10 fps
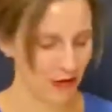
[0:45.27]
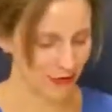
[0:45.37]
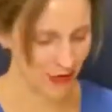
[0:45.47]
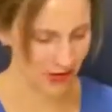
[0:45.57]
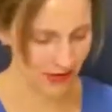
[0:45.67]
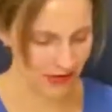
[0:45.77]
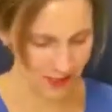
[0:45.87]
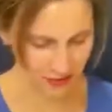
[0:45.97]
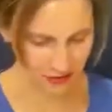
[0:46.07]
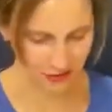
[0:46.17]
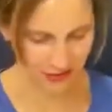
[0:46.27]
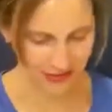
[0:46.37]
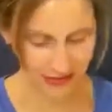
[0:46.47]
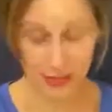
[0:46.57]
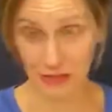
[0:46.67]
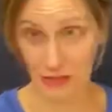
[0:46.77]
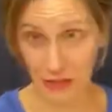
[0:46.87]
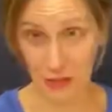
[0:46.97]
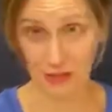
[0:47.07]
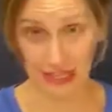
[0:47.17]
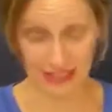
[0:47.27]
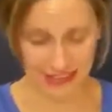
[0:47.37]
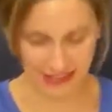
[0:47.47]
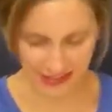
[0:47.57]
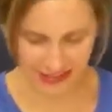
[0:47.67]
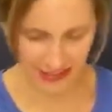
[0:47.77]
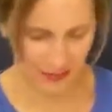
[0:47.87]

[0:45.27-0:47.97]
So if you hear additional noises, you'll know what that is.